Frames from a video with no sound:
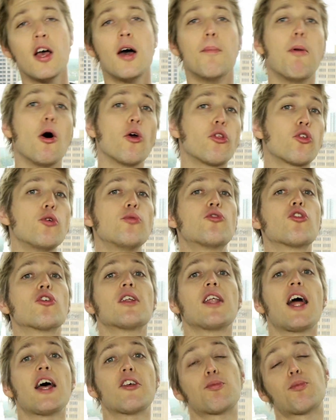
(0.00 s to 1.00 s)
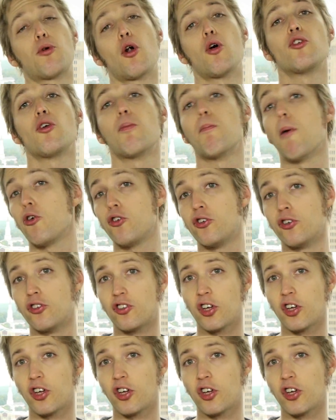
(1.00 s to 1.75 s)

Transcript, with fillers: both groups are less prone to motion